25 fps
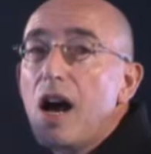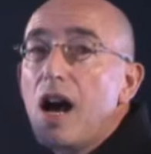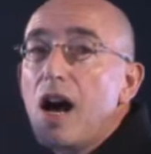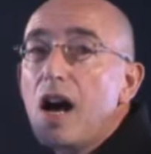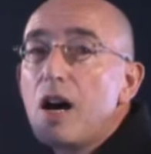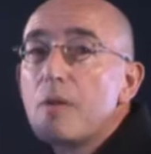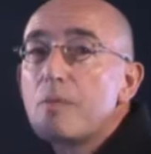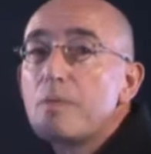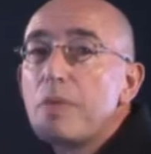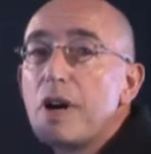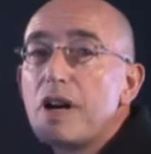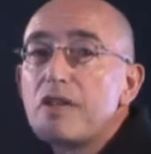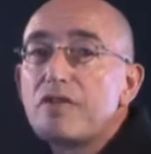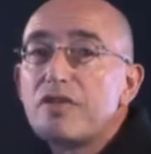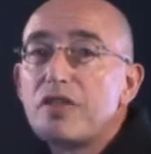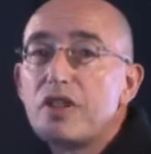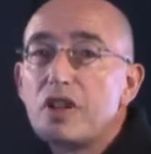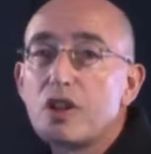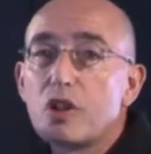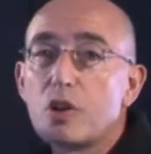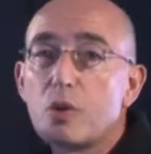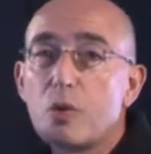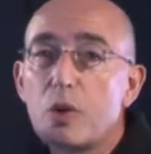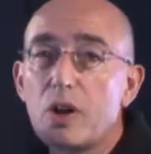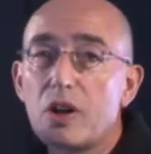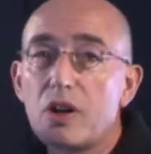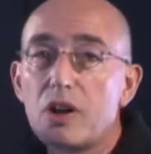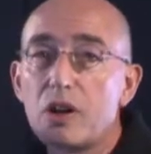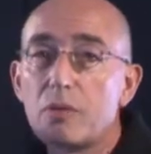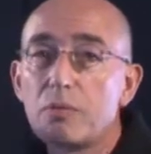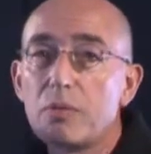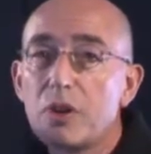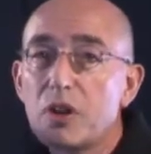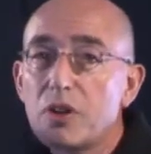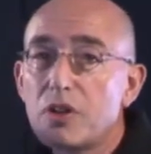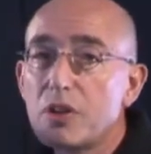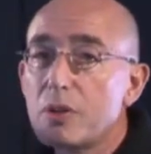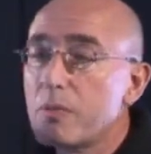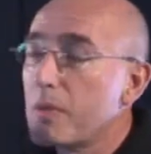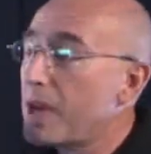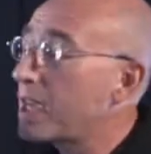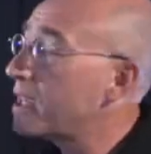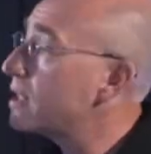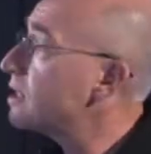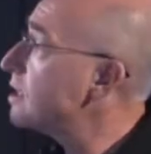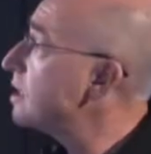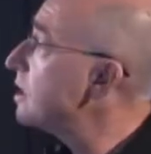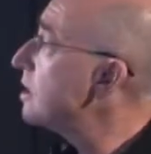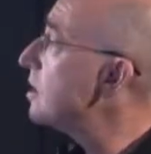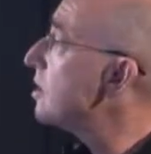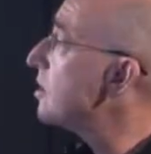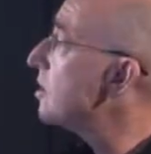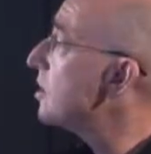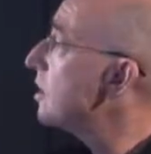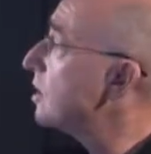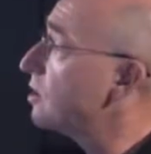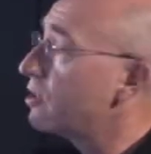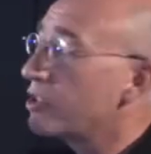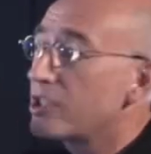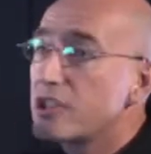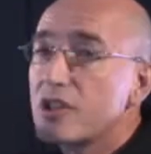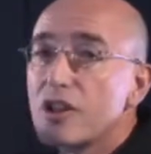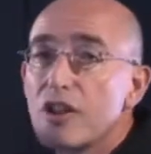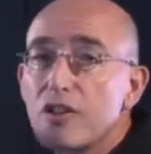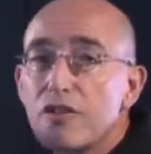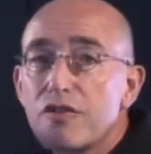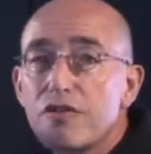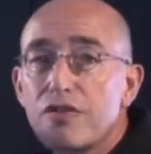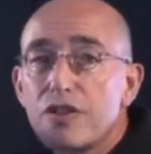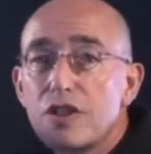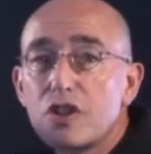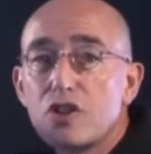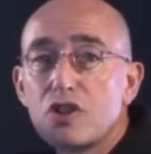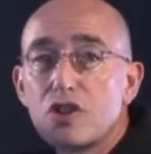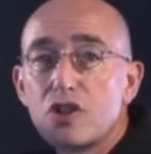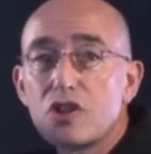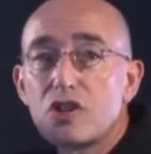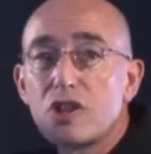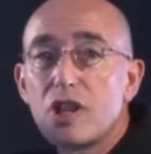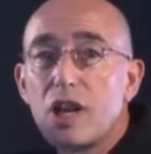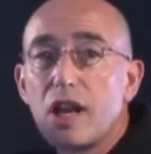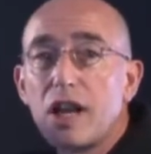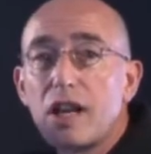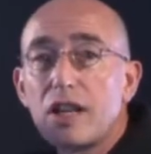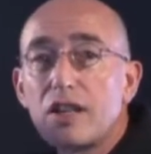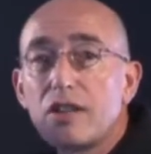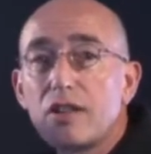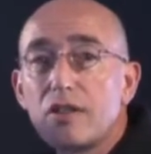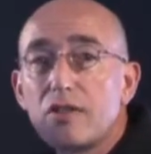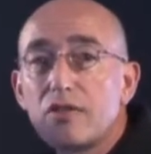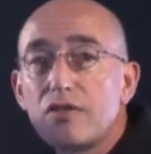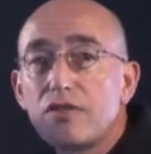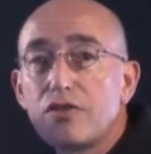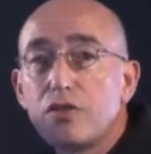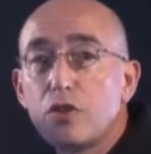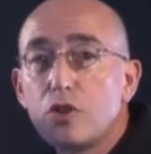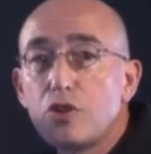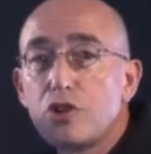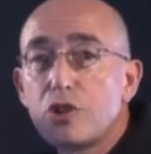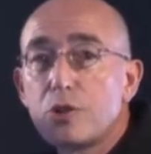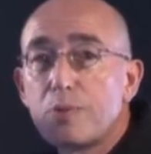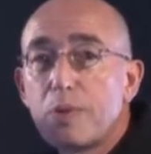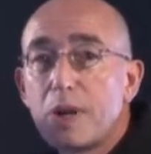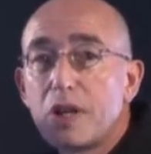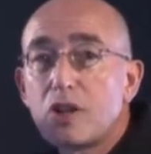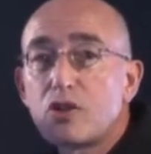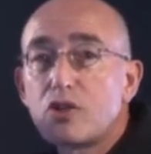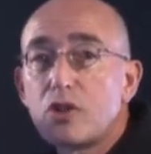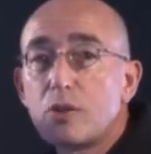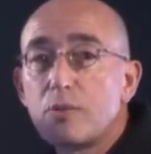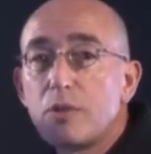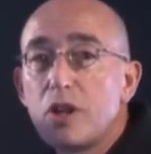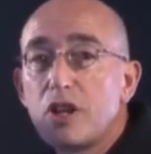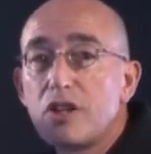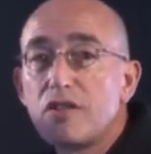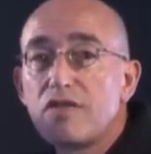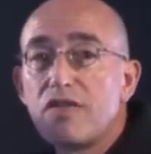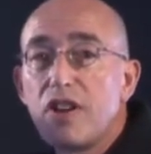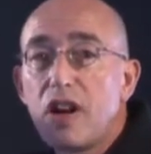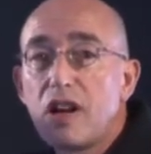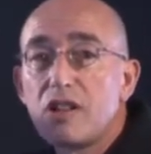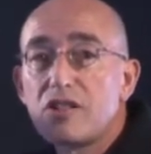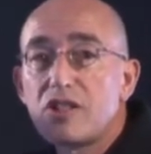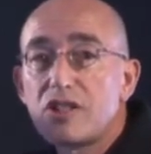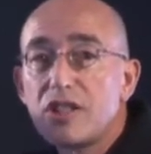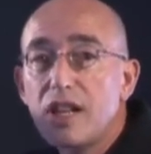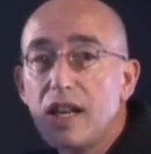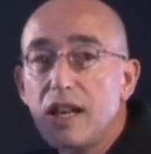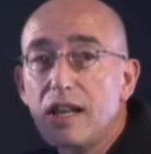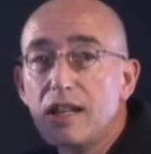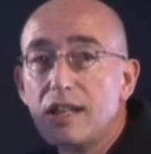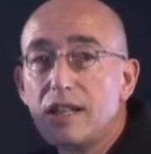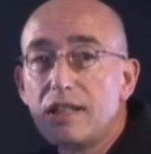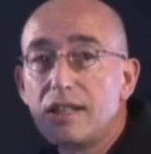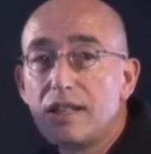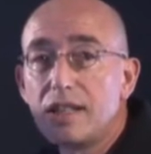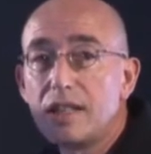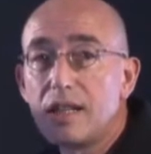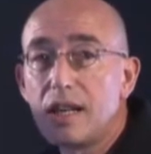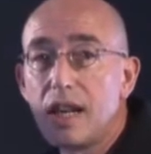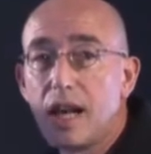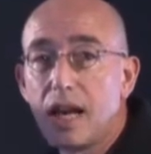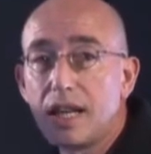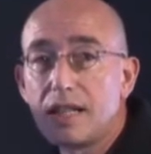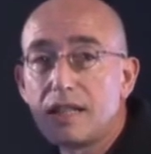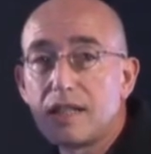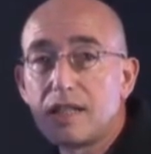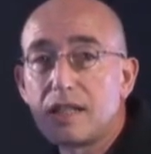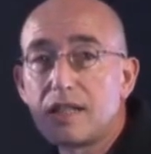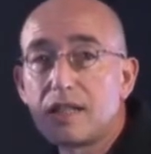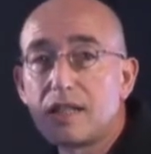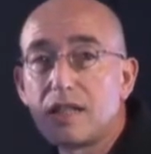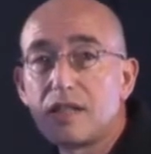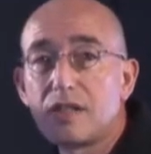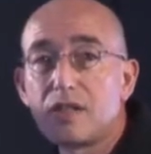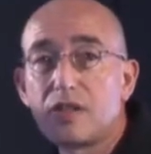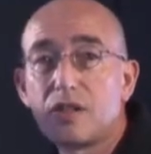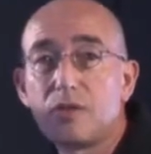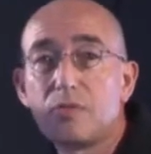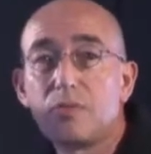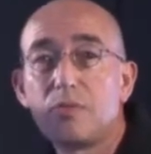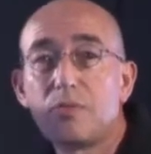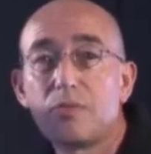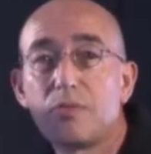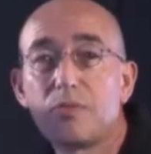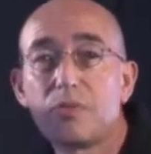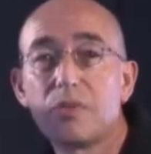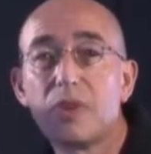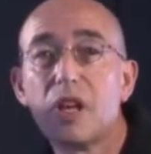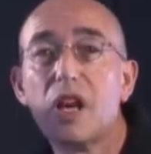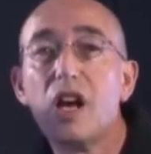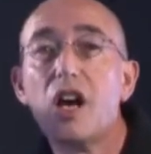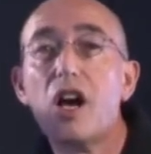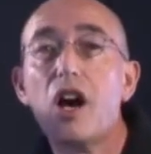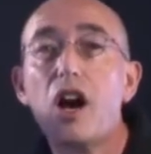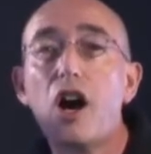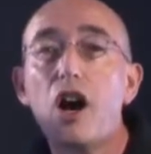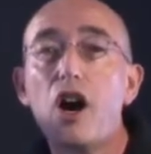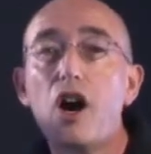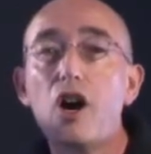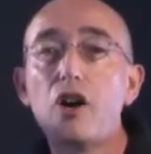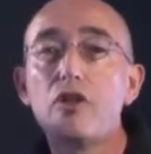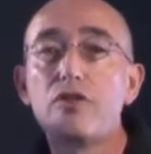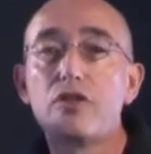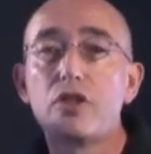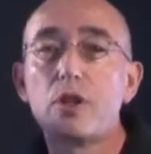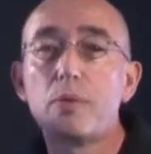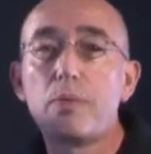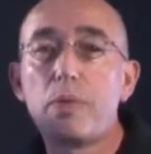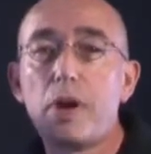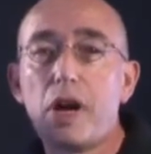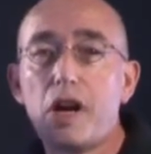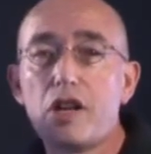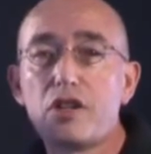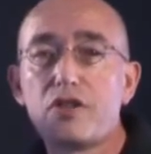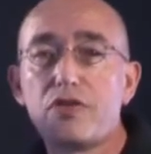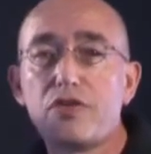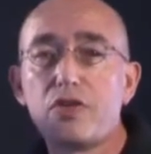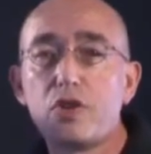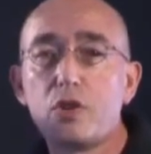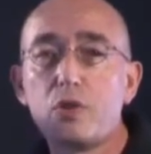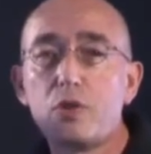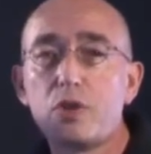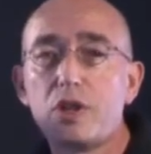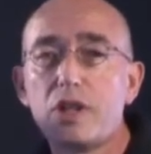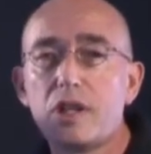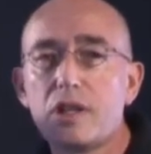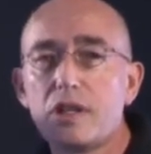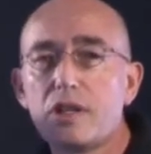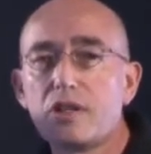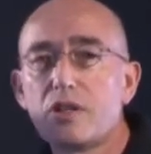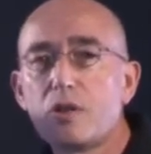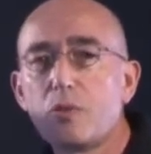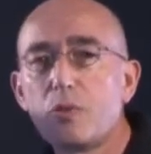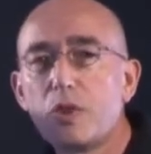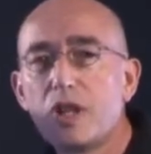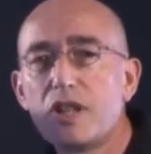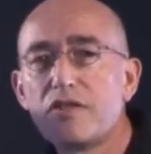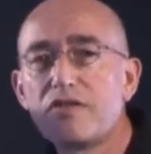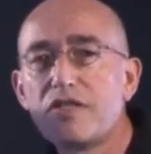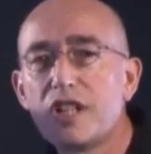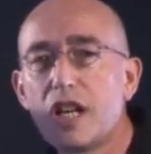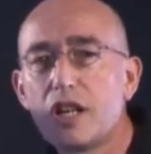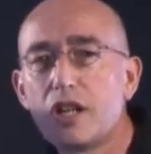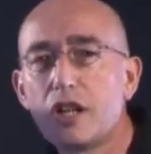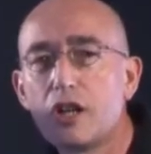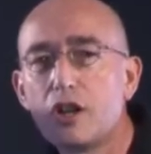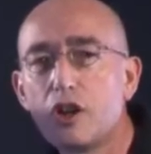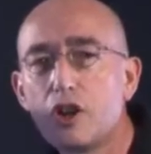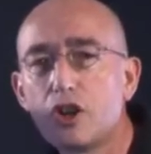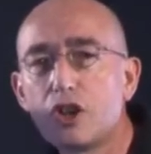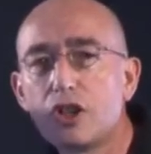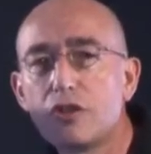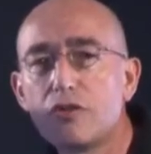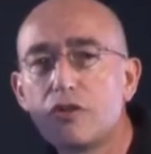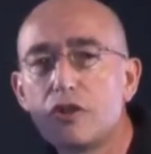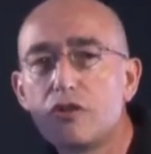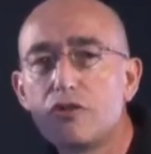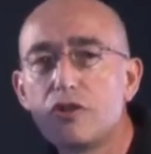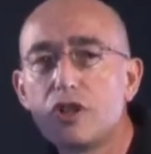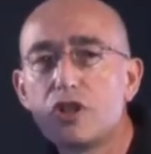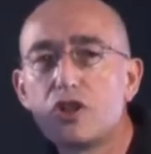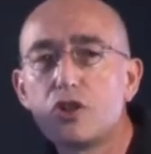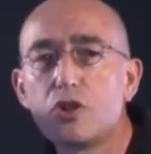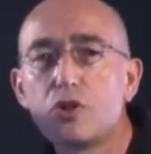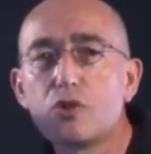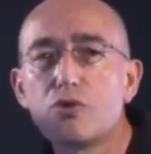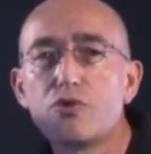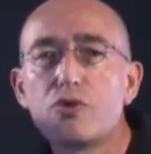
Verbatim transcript: Above the aquarium, the Max E series features a full-spectrum advanced LED lighting system. Over the past few years, we have done a lot of original